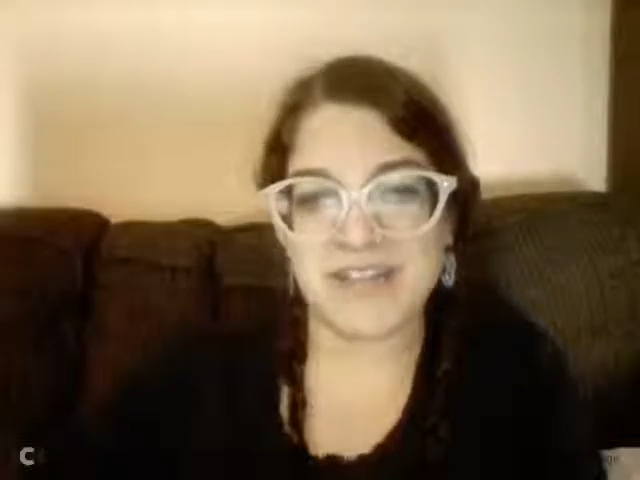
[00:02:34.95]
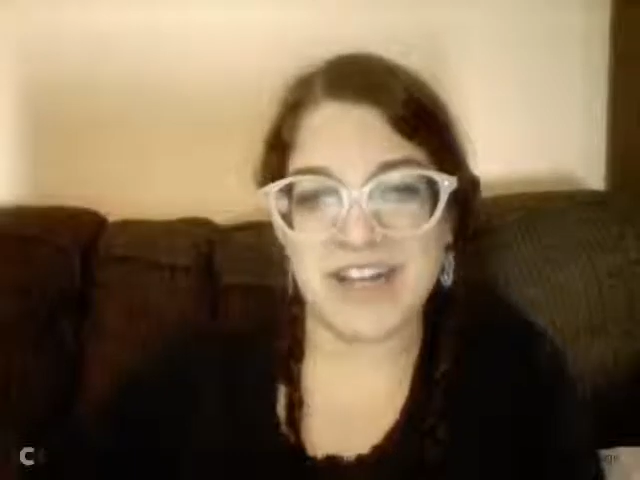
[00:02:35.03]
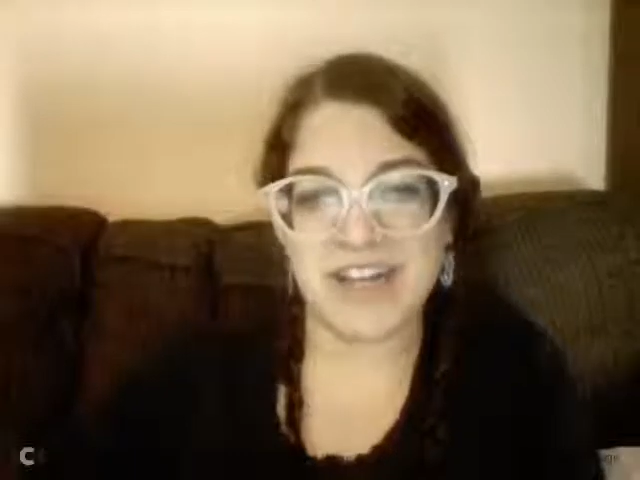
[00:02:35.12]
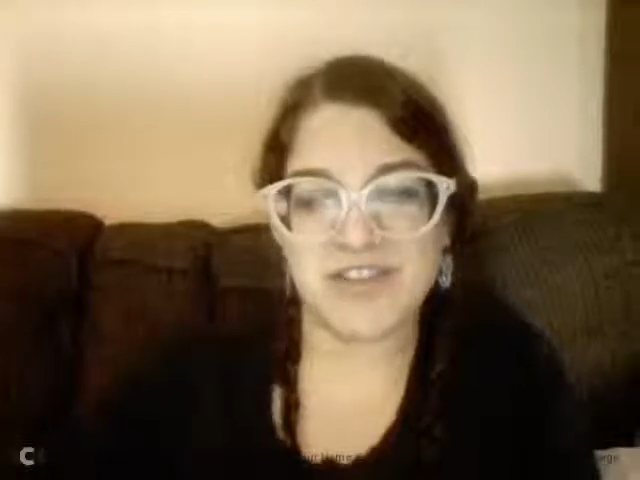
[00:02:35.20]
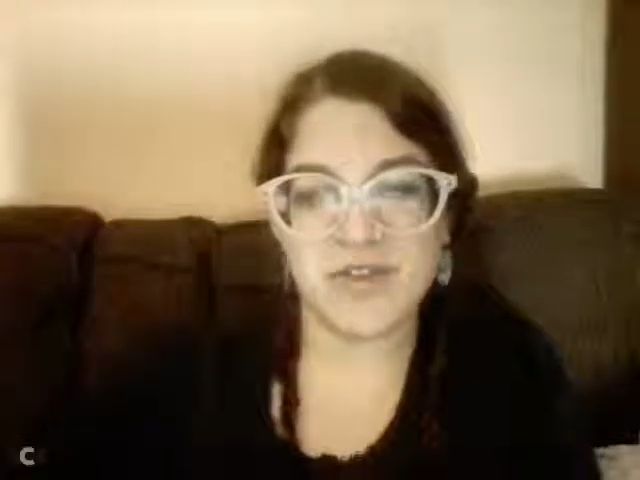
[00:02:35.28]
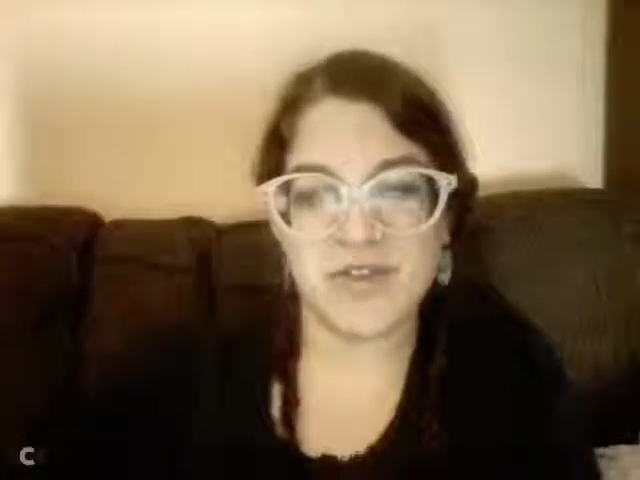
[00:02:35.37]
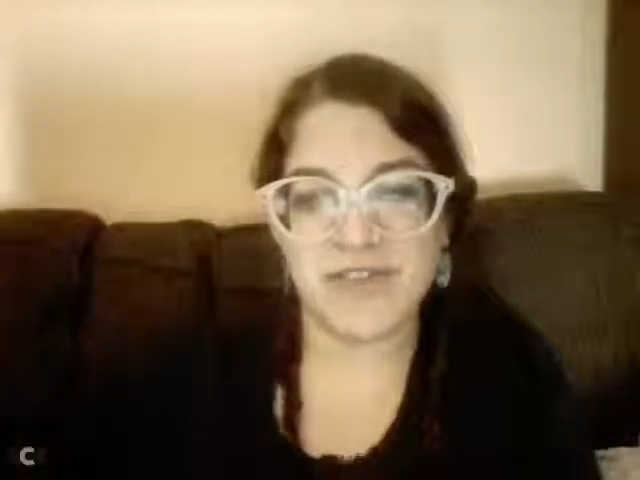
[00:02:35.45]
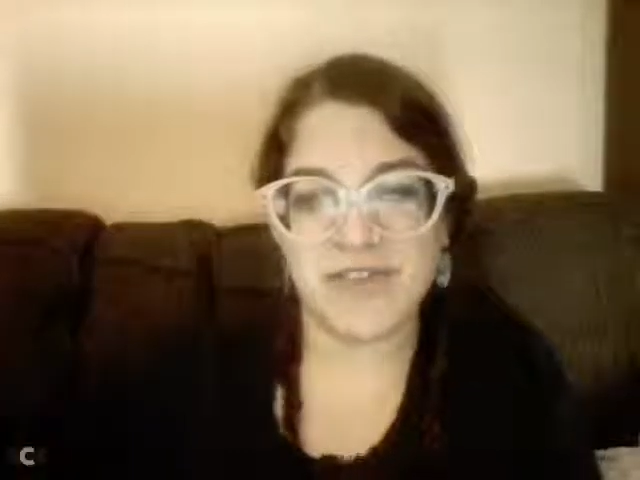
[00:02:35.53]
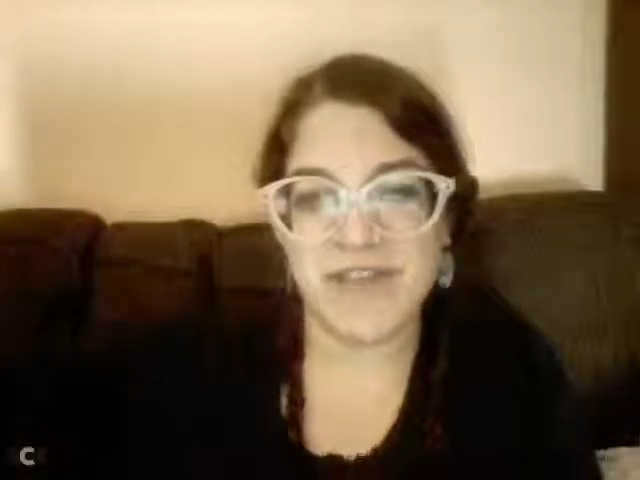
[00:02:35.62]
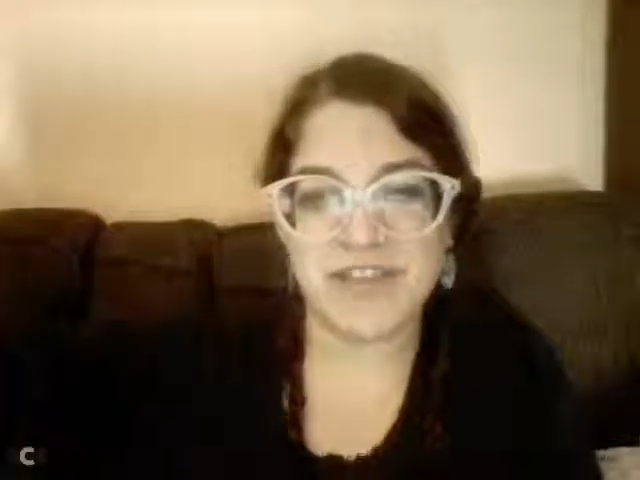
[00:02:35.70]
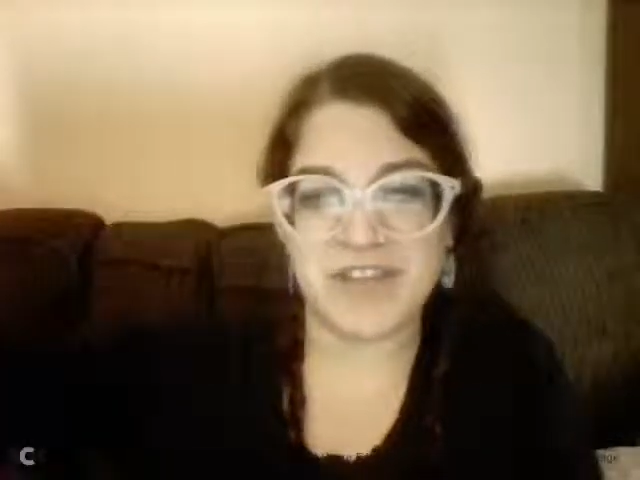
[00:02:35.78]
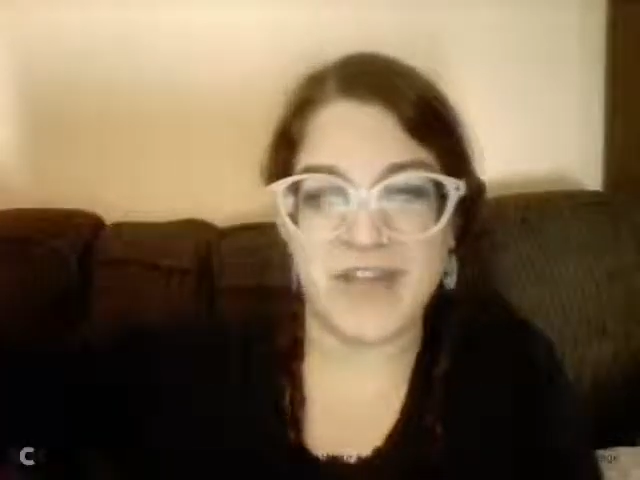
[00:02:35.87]
and I sort of
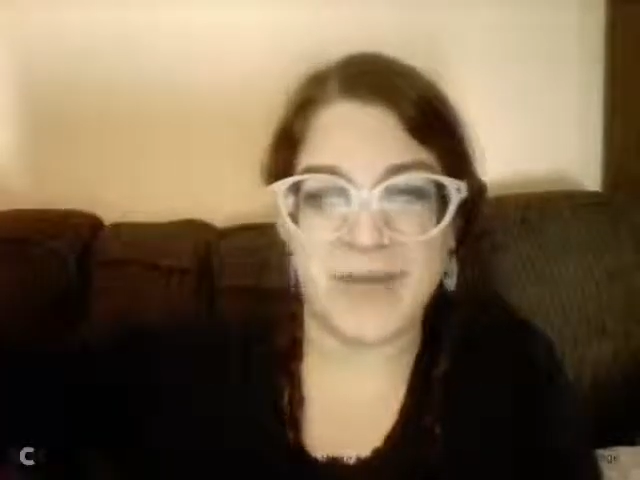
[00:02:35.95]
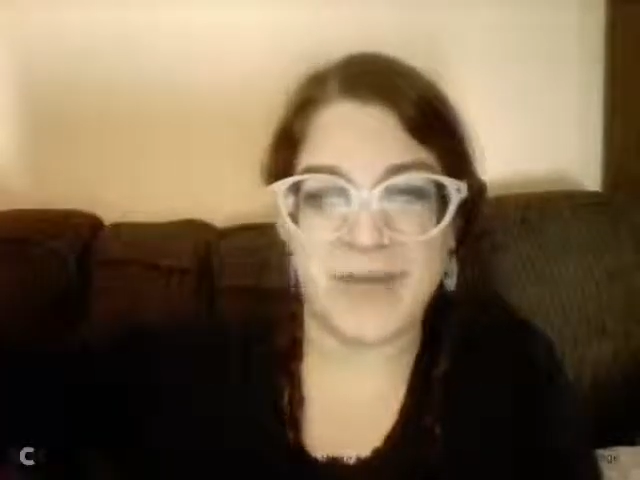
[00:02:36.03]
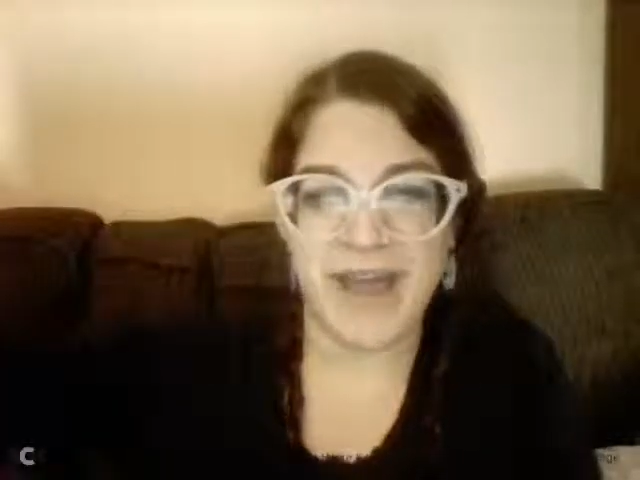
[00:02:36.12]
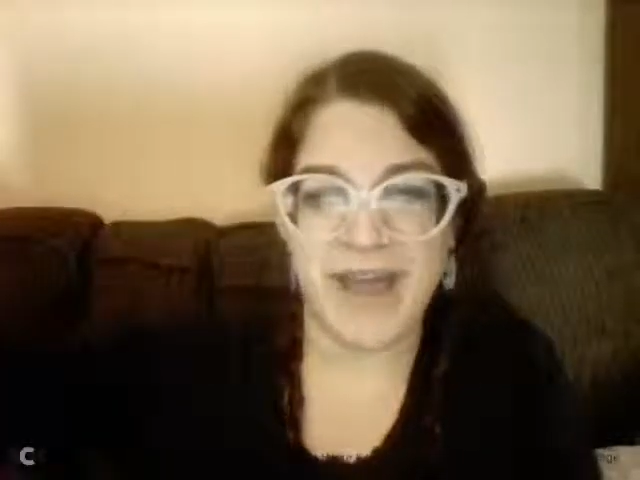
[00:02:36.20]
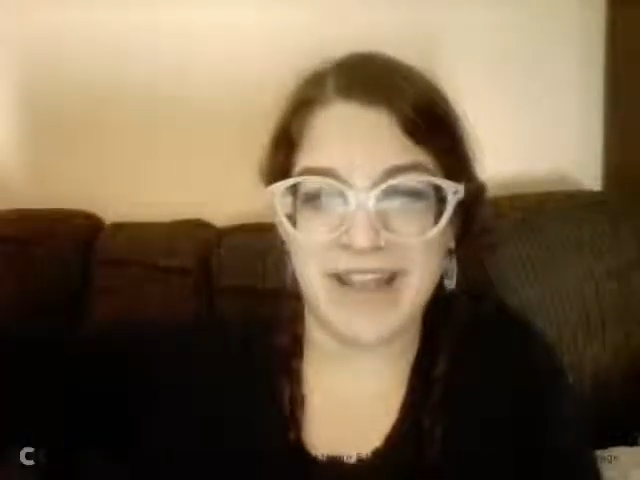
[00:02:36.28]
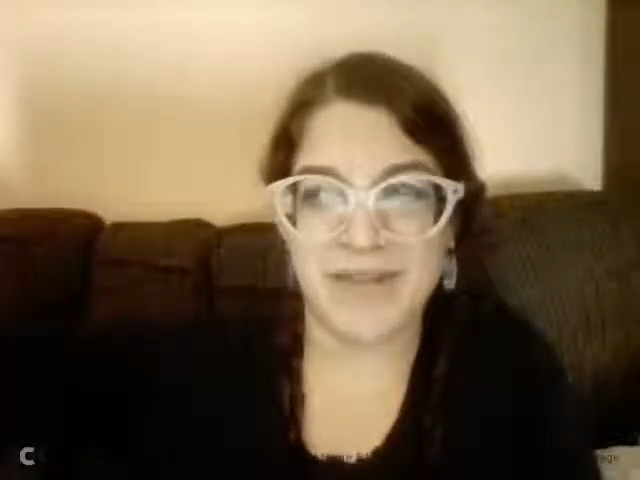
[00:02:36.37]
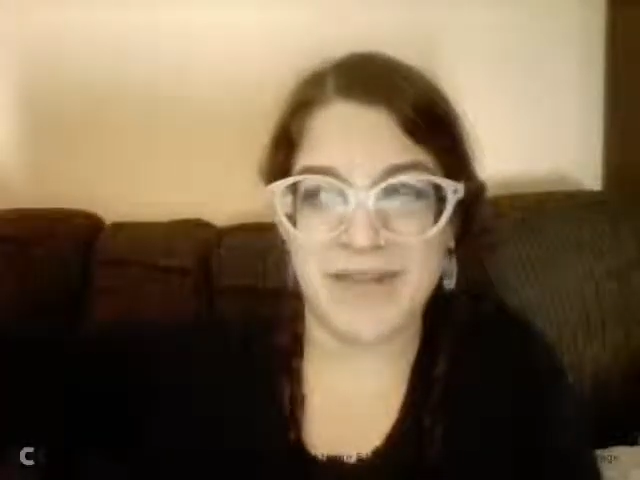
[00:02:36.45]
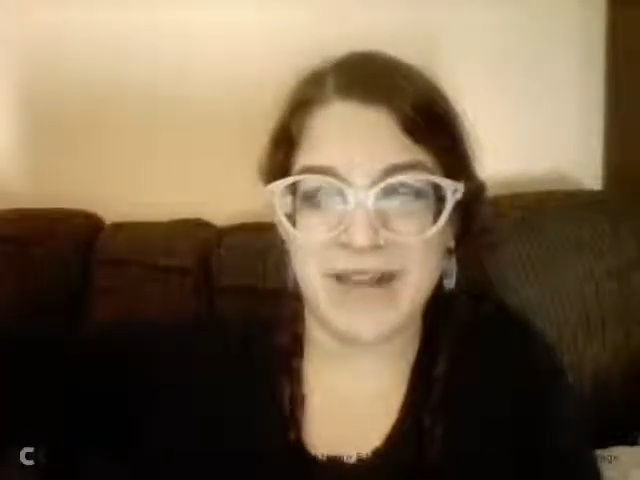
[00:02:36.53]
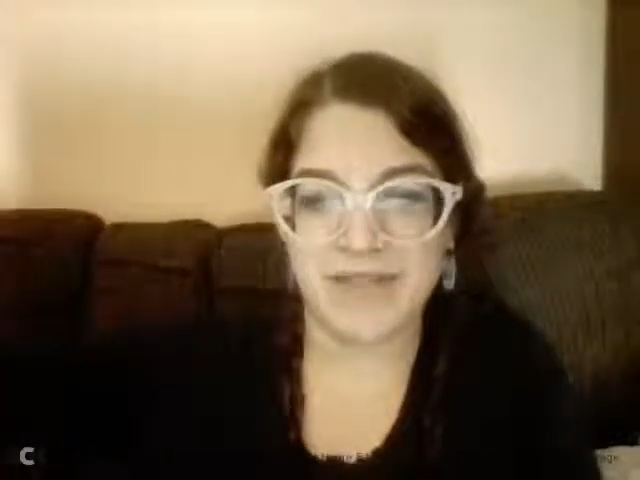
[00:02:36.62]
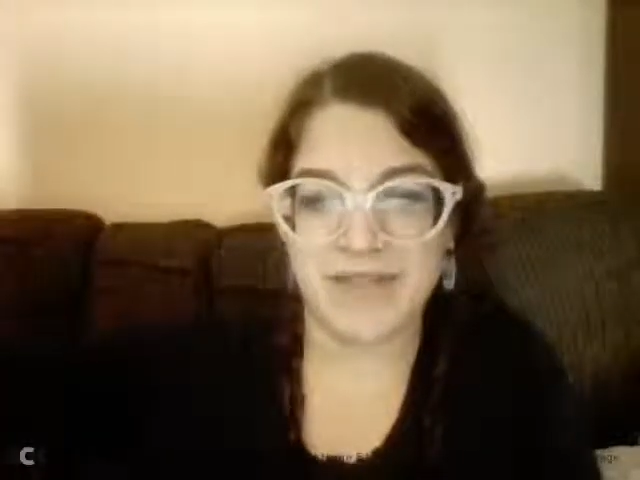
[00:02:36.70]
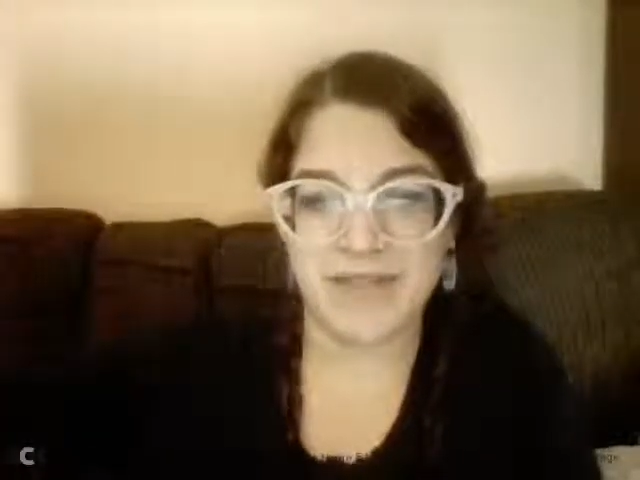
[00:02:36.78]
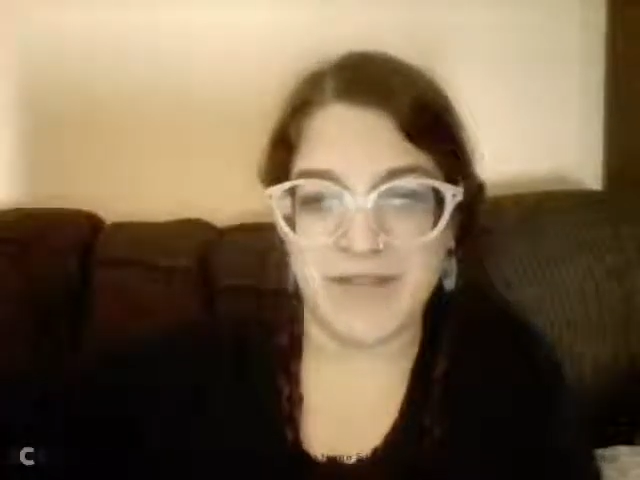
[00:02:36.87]
left the duffel bag in the middle
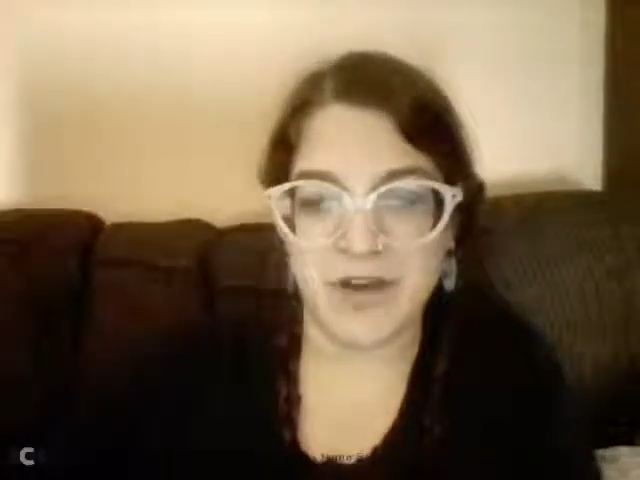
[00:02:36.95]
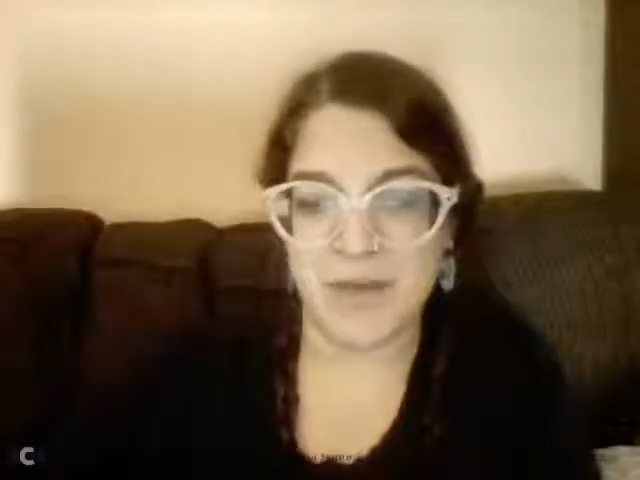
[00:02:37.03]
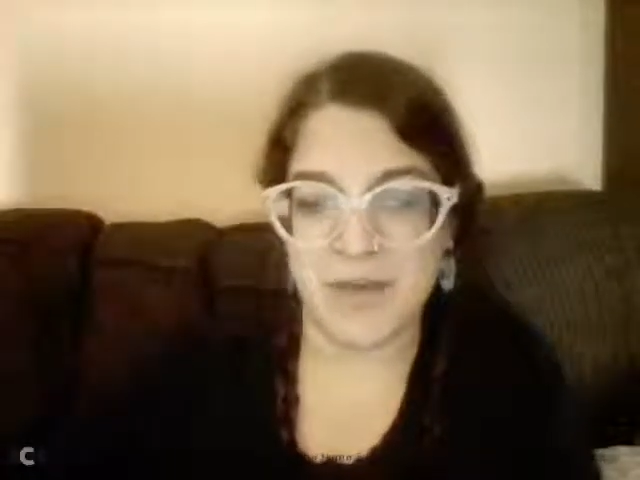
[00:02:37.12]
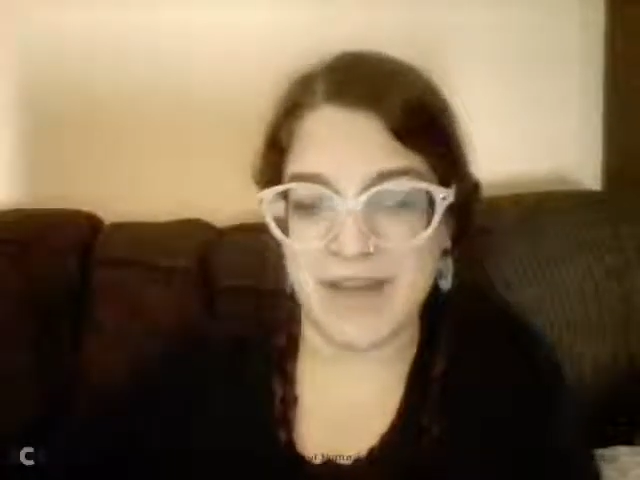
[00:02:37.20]
of the living room